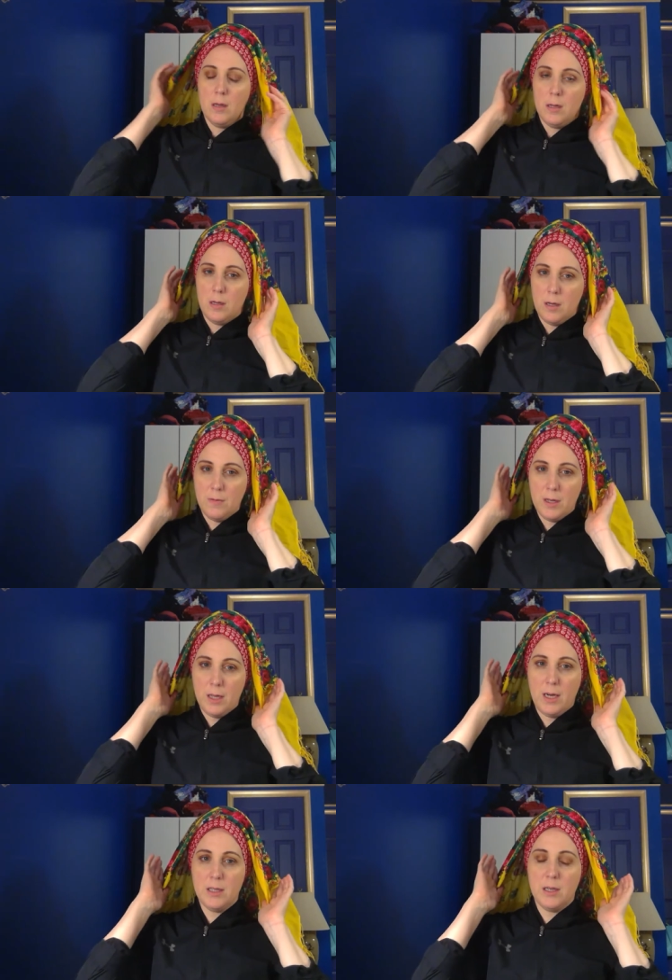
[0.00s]
Now I
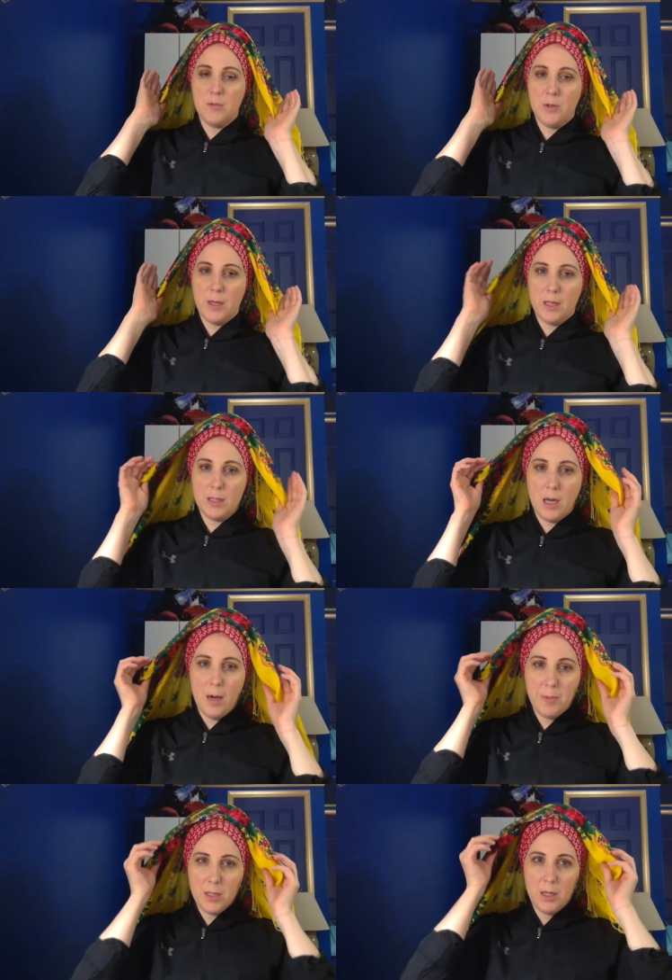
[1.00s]
realize I'm doing this
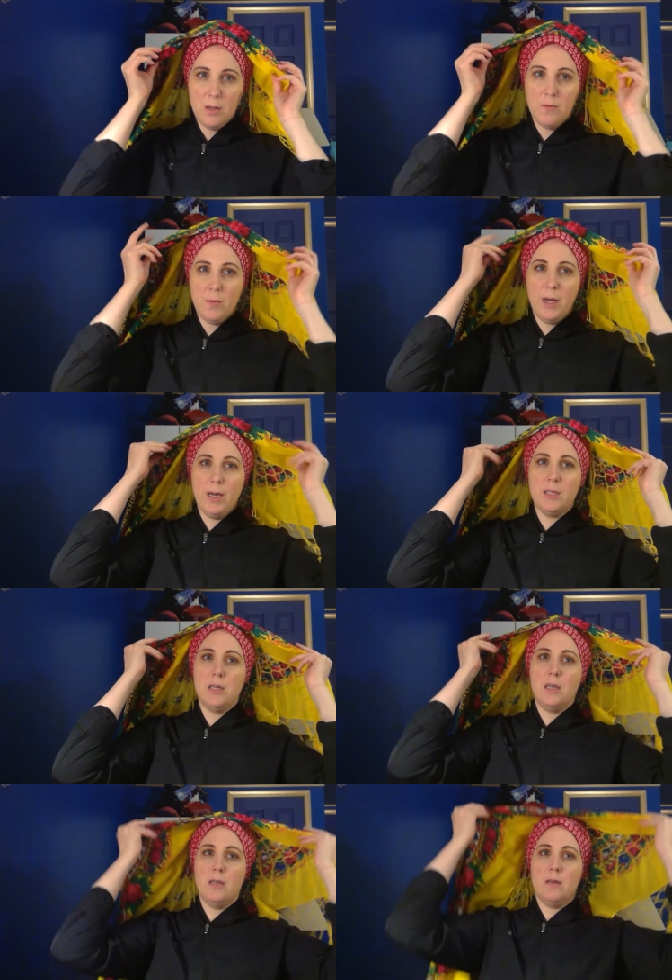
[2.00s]
opposite of the way I
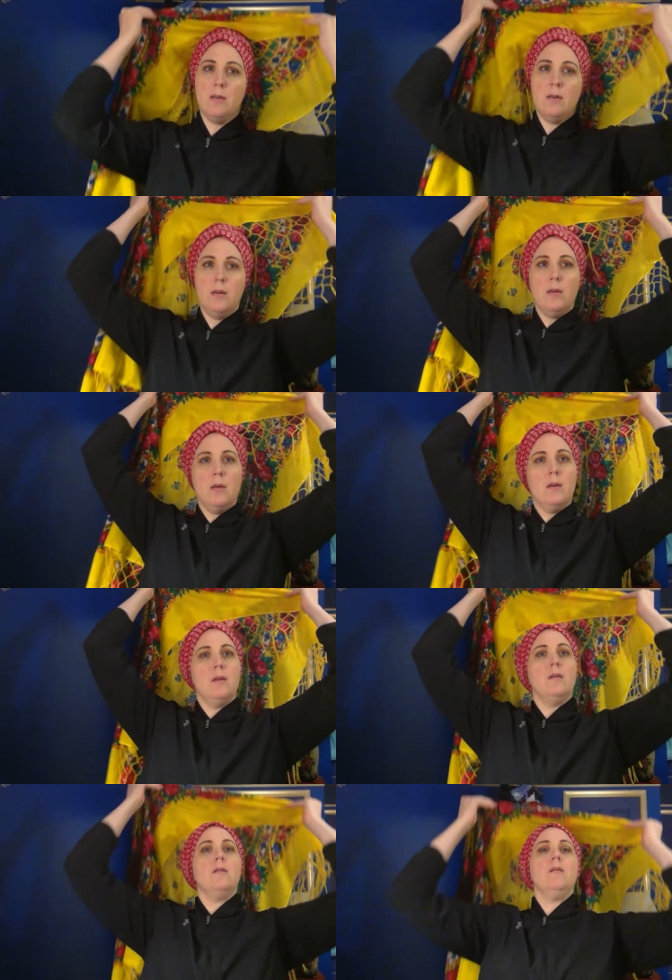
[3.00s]
did it
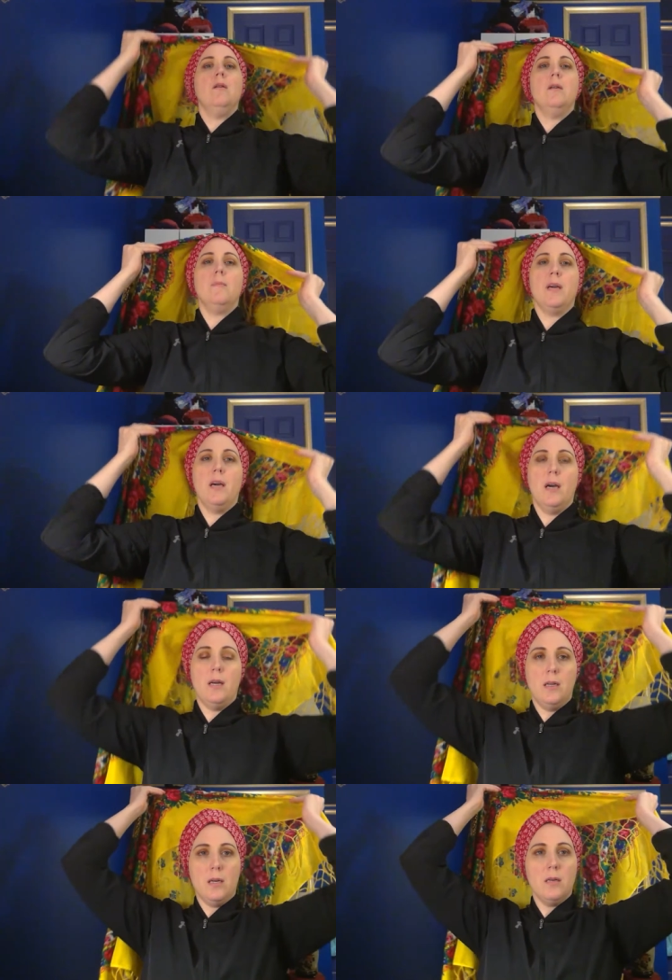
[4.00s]
on my
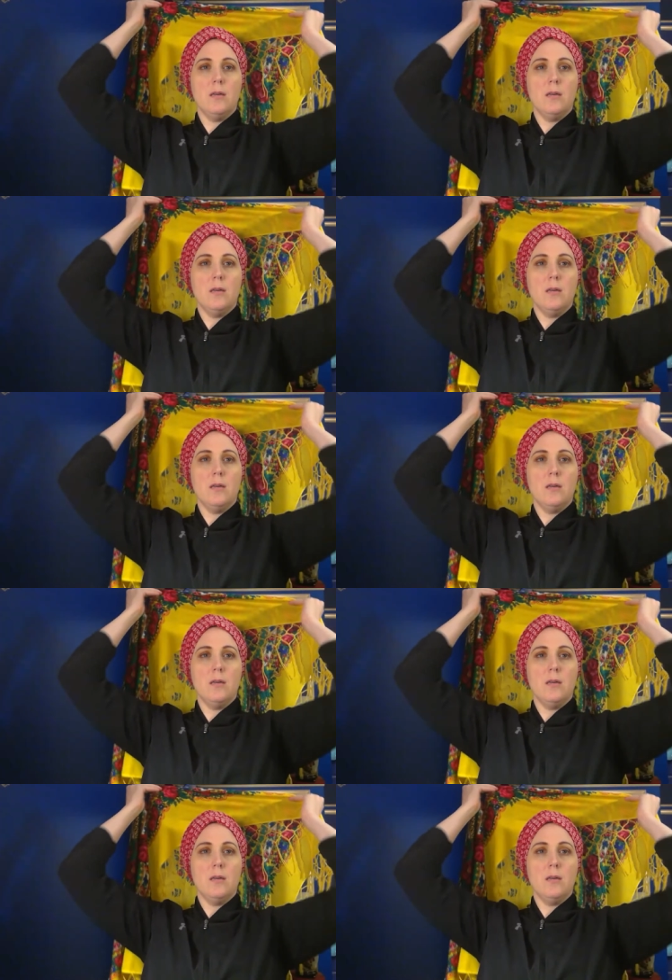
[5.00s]
head